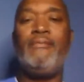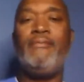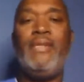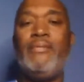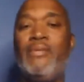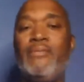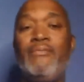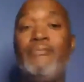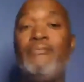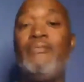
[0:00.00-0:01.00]
People,
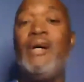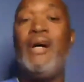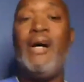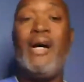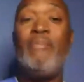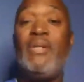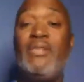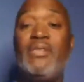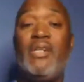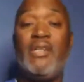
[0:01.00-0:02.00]
I've been
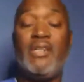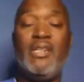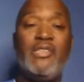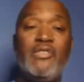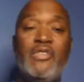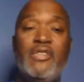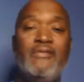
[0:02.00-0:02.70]
to other countries.